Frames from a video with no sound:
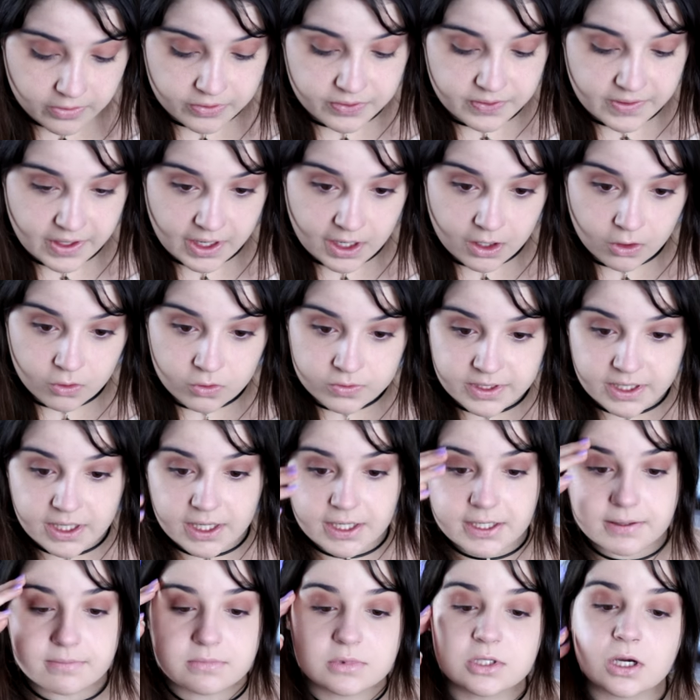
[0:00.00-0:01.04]
and now that
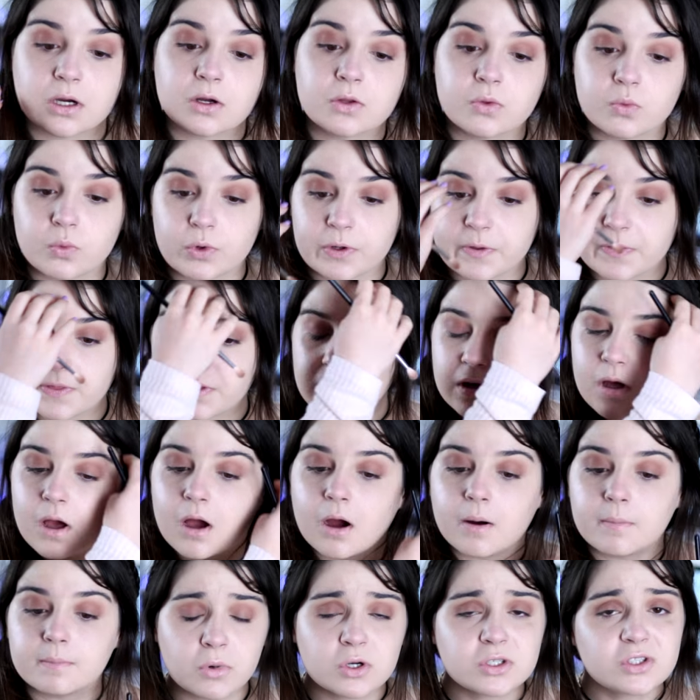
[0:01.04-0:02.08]
I'm done with
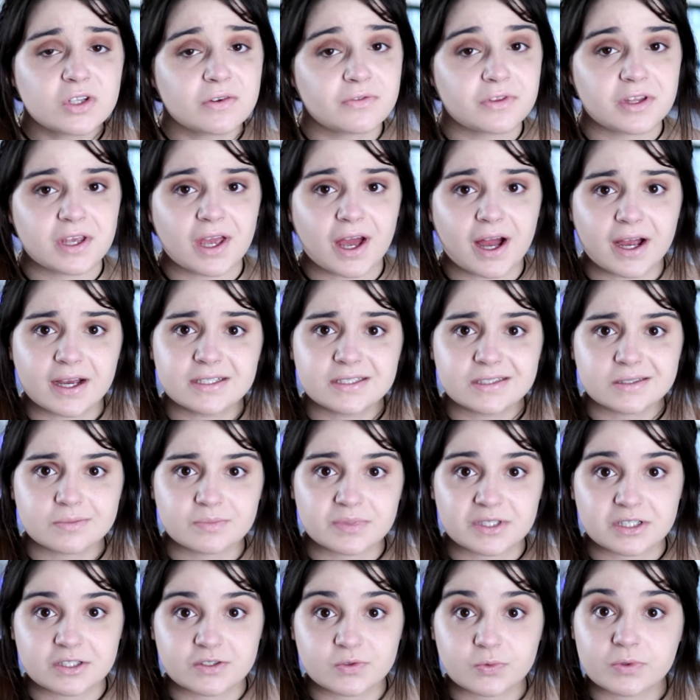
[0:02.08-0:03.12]
most of the eyes,
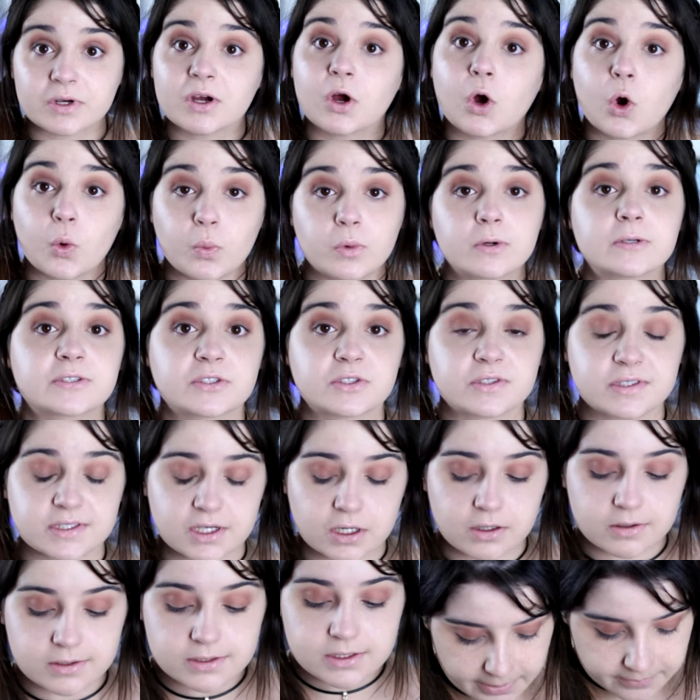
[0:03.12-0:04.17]
because we're almost
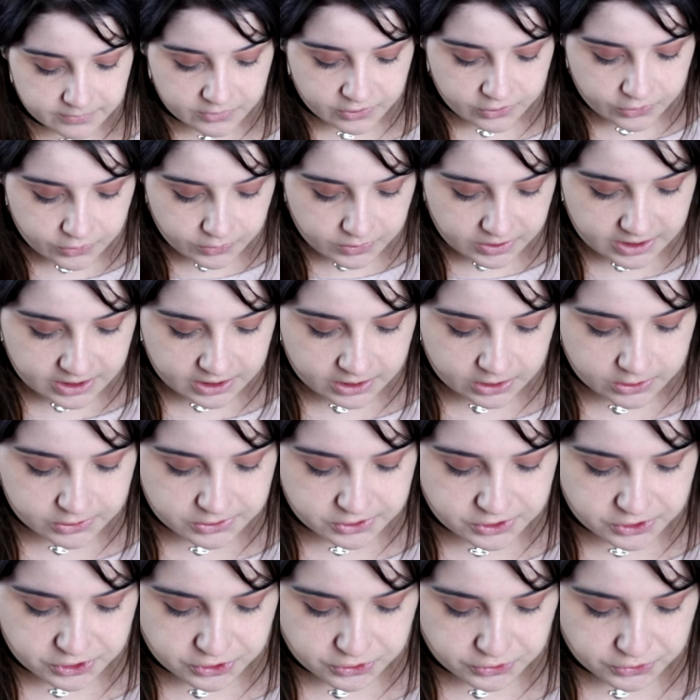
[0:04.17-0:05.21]
done, I'm going
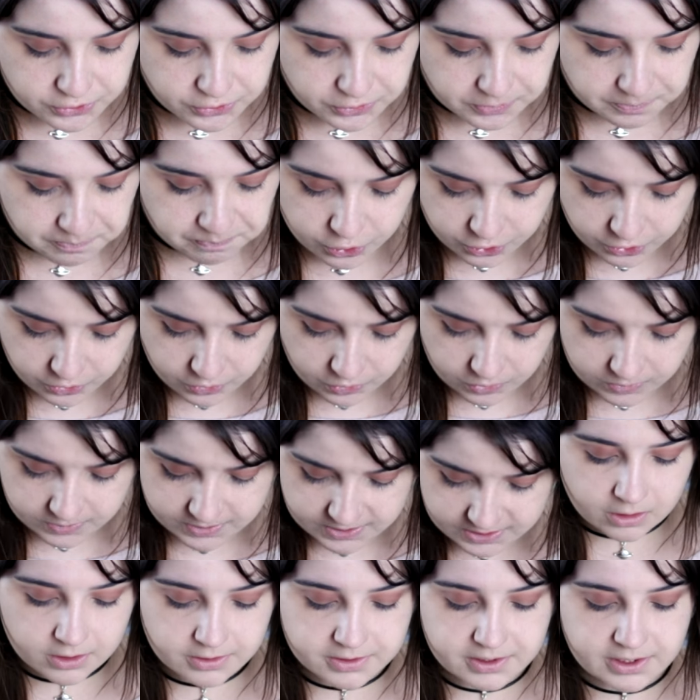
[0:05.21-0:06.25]
to use the
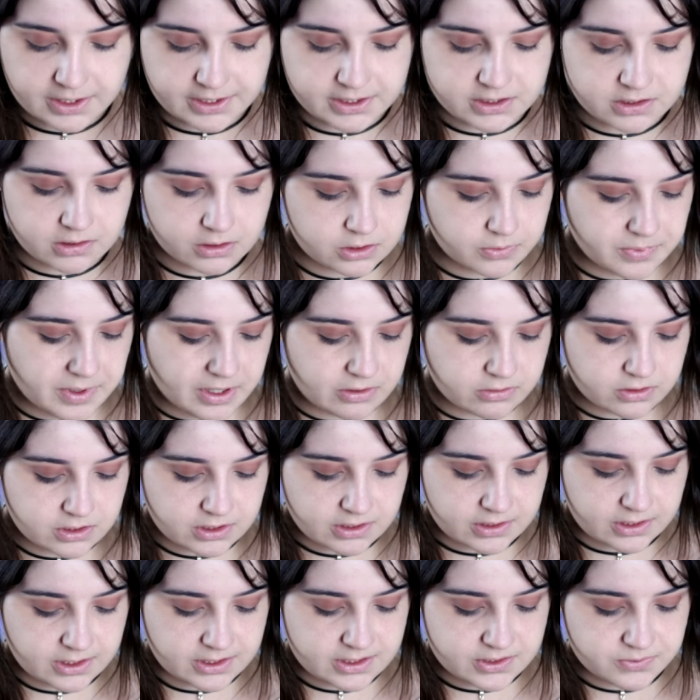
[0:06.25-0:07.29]
color that I talked
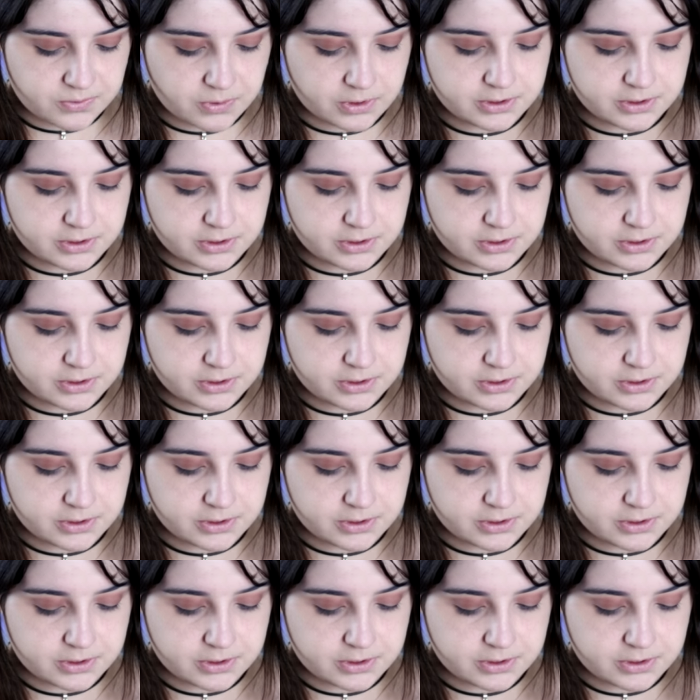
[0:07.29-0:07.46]
about, this